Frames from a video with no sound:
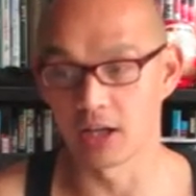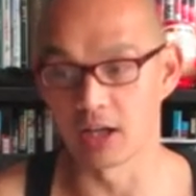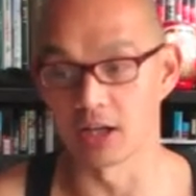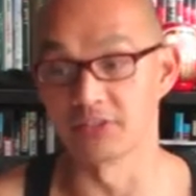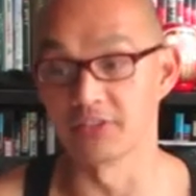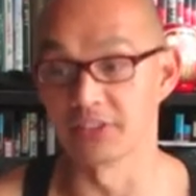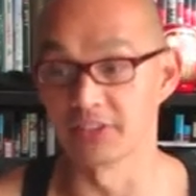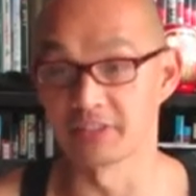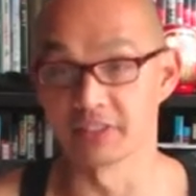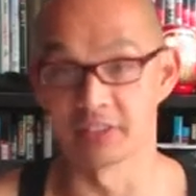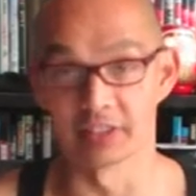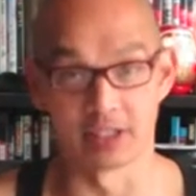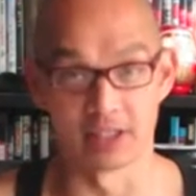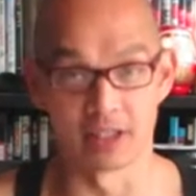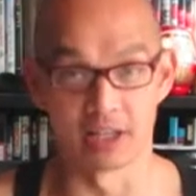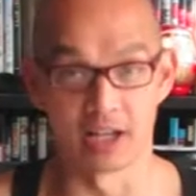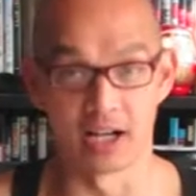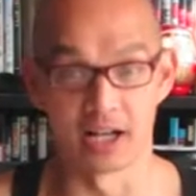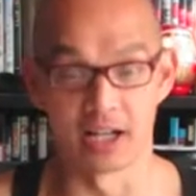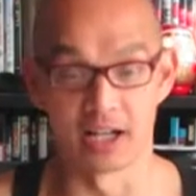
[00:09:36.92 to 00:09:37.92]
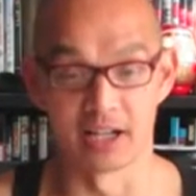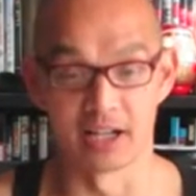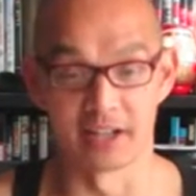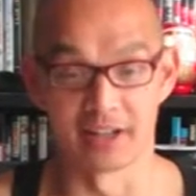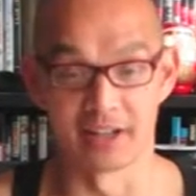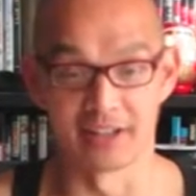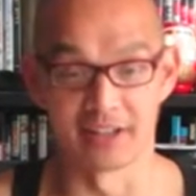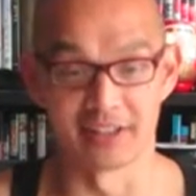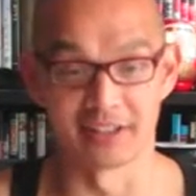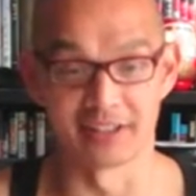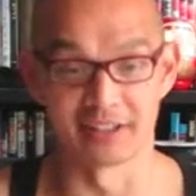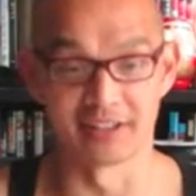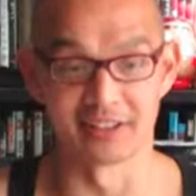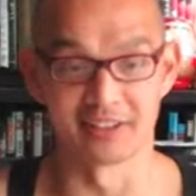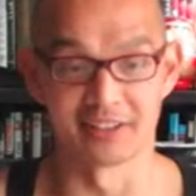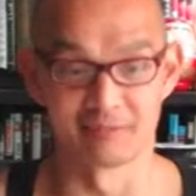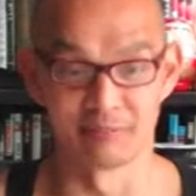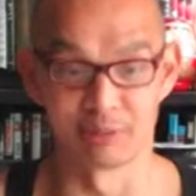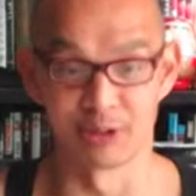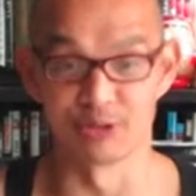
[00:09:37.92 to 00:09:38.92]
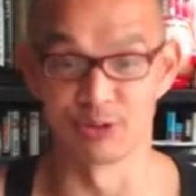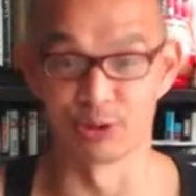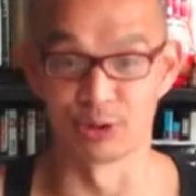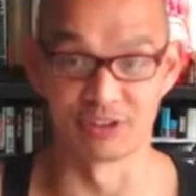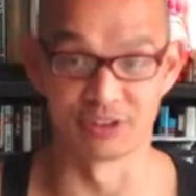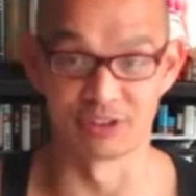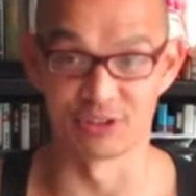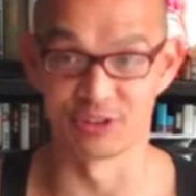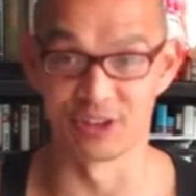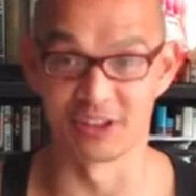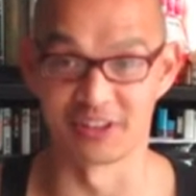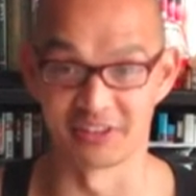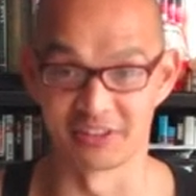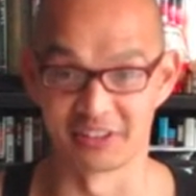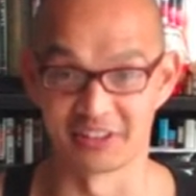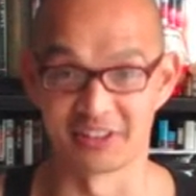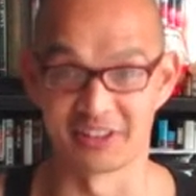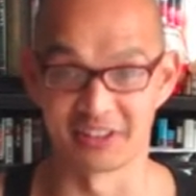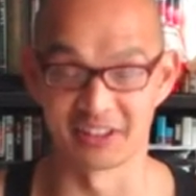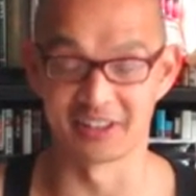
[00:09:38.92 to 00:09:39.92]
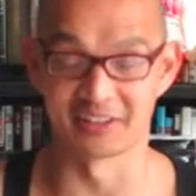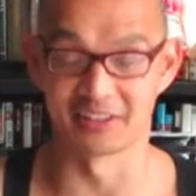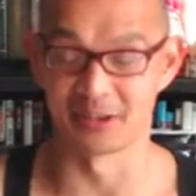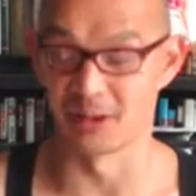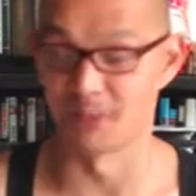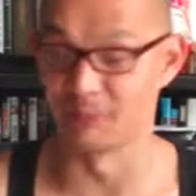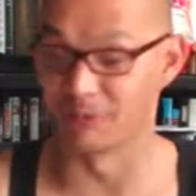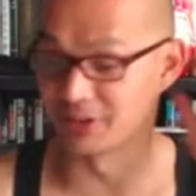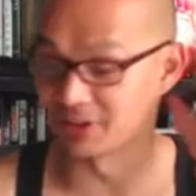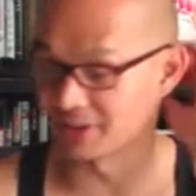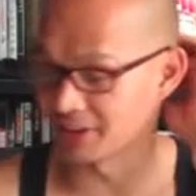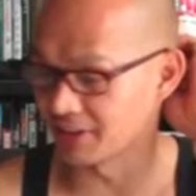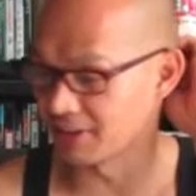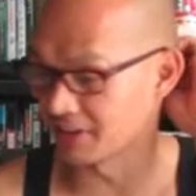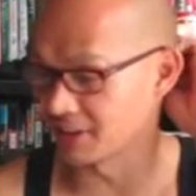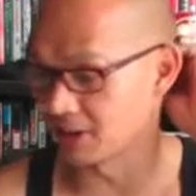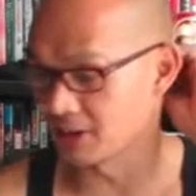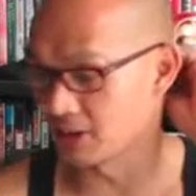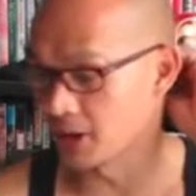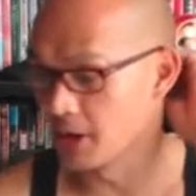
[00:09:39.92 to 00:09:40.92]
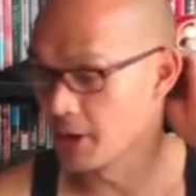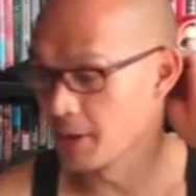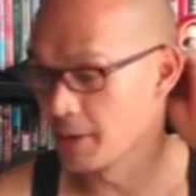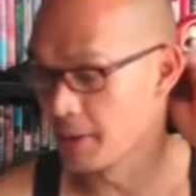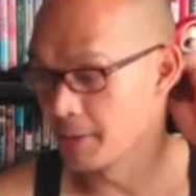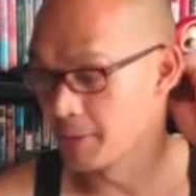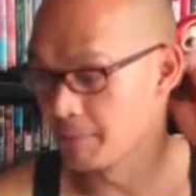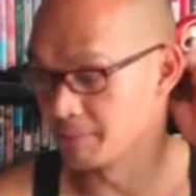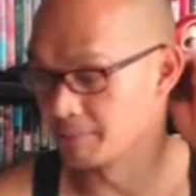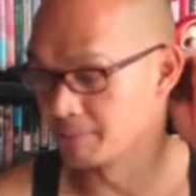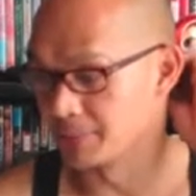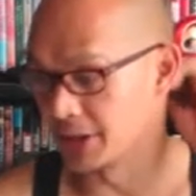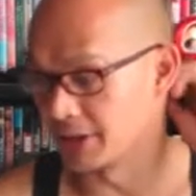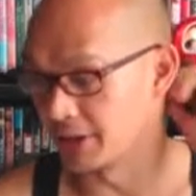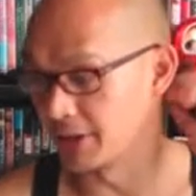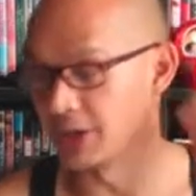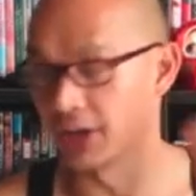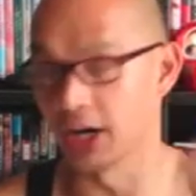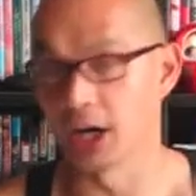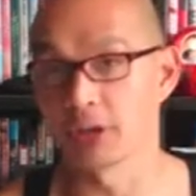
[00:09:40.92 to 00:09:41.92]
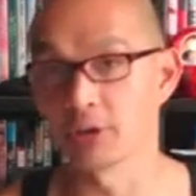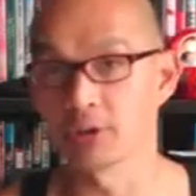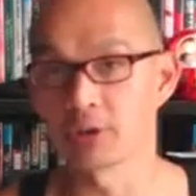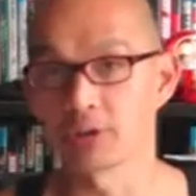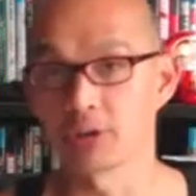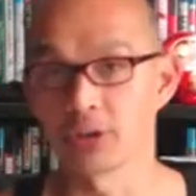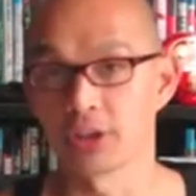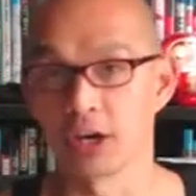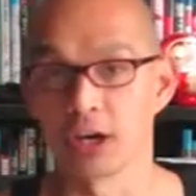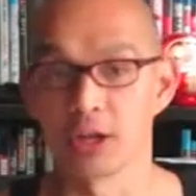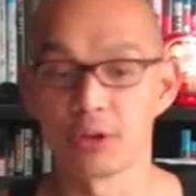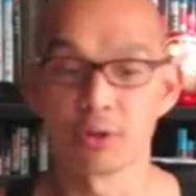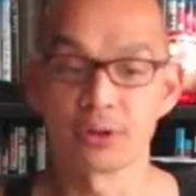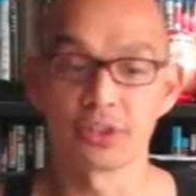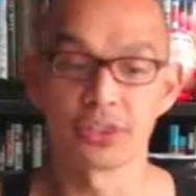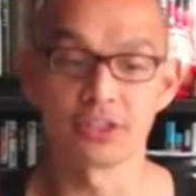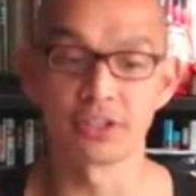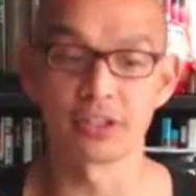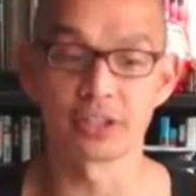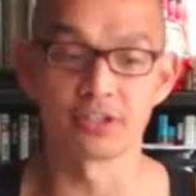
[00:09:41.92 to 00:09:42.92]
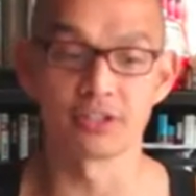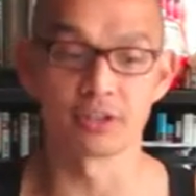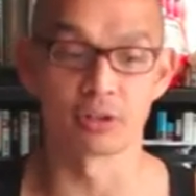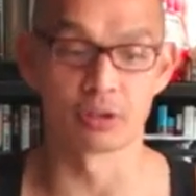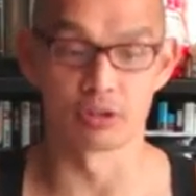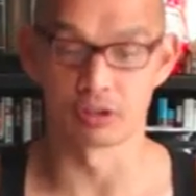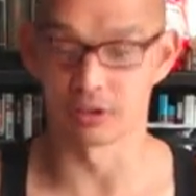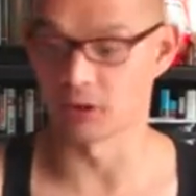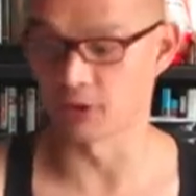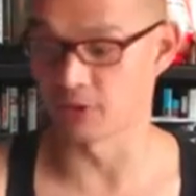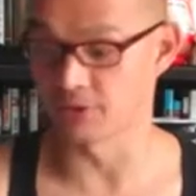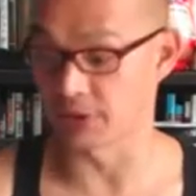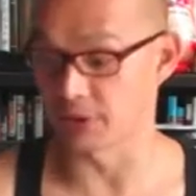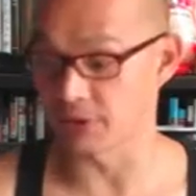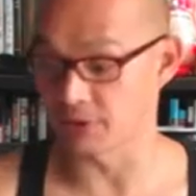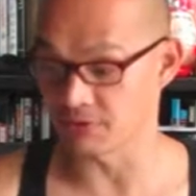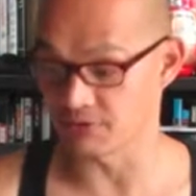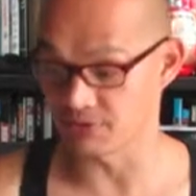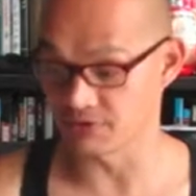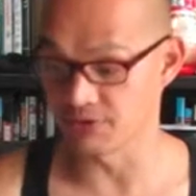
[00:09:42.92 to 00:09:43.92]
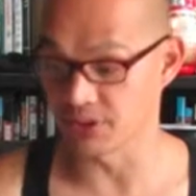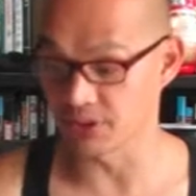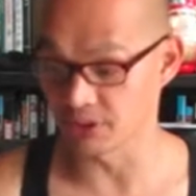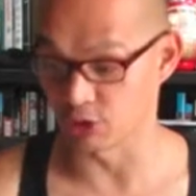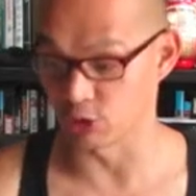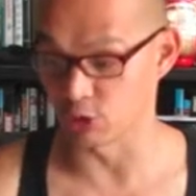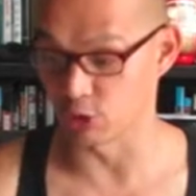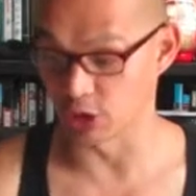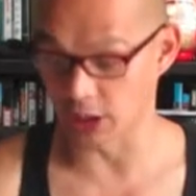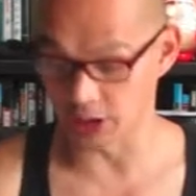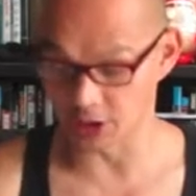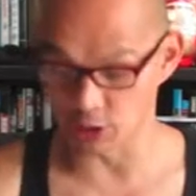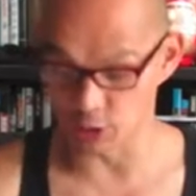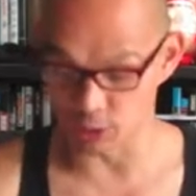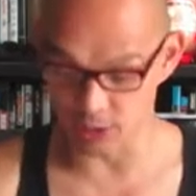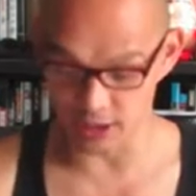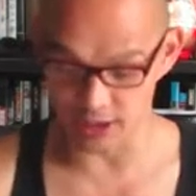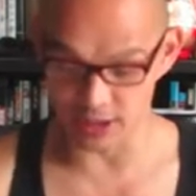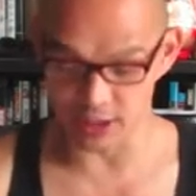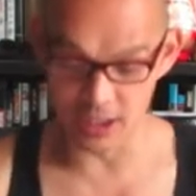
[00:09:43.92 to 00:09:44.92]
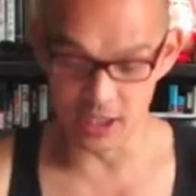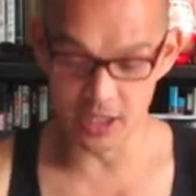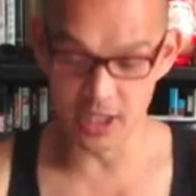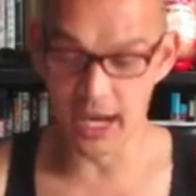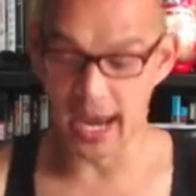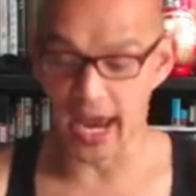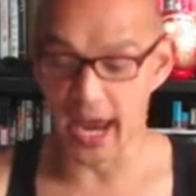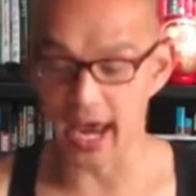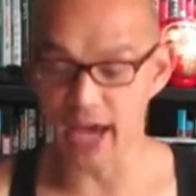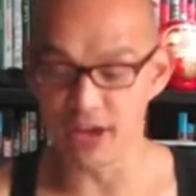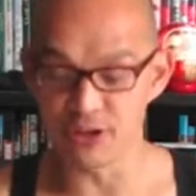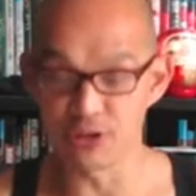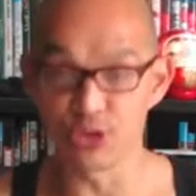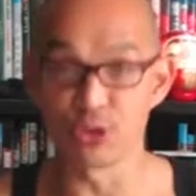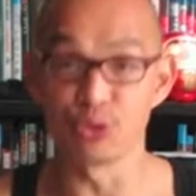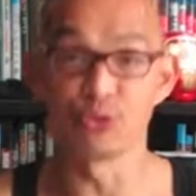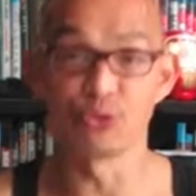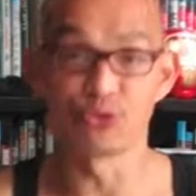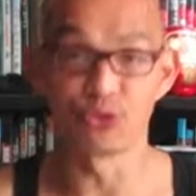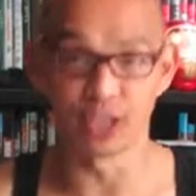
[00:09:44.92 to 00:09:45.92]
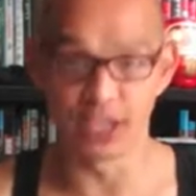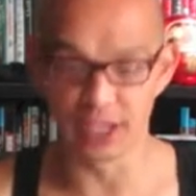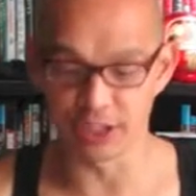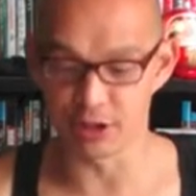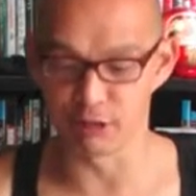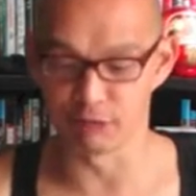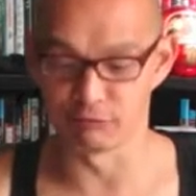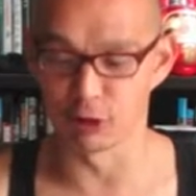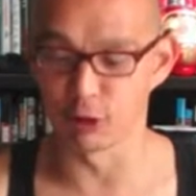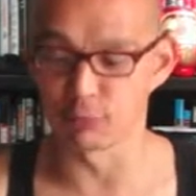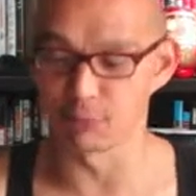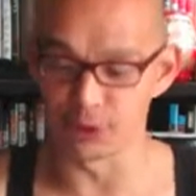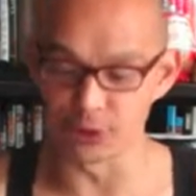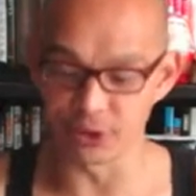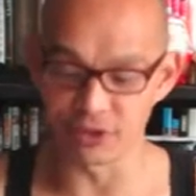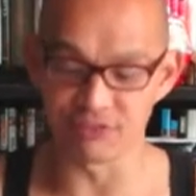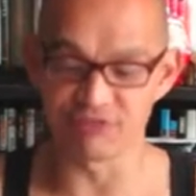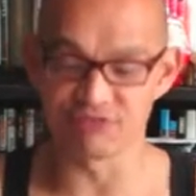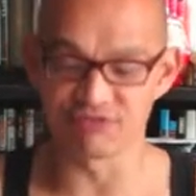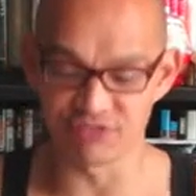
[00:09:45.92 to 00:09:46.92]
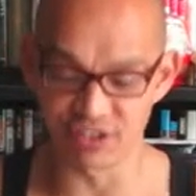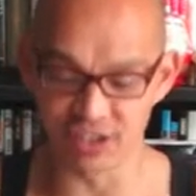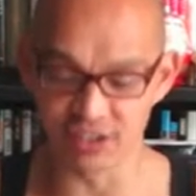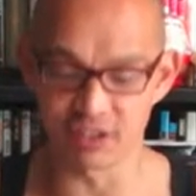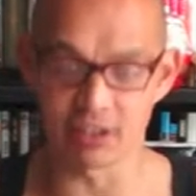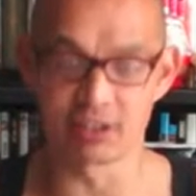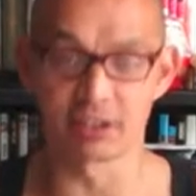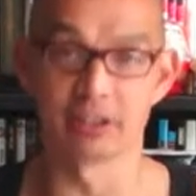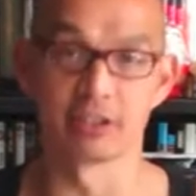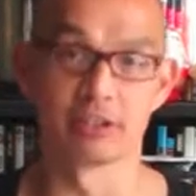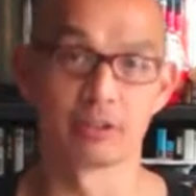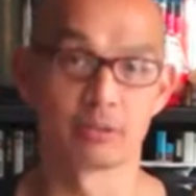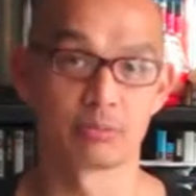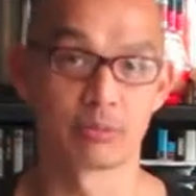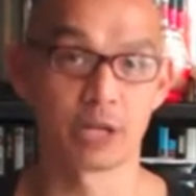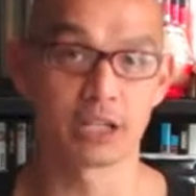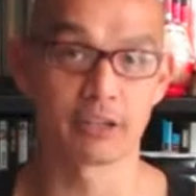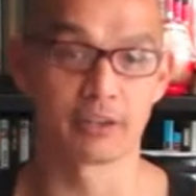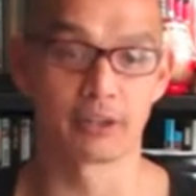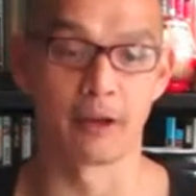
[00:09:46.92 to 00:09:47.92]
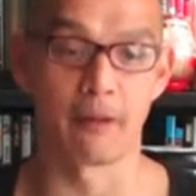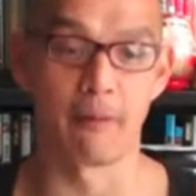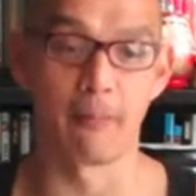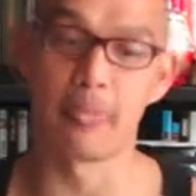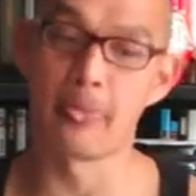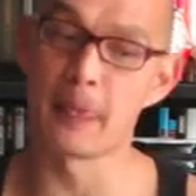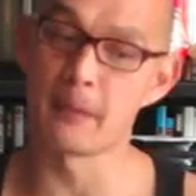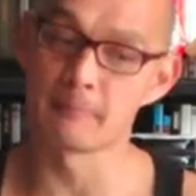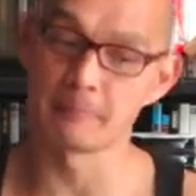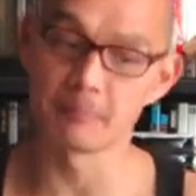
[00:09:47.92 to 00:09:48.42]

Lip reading: obviously my voice has changed because I'm emphasizing it, but the other things are very physical. Like you can, as you flake the rope, you can physically inspect that.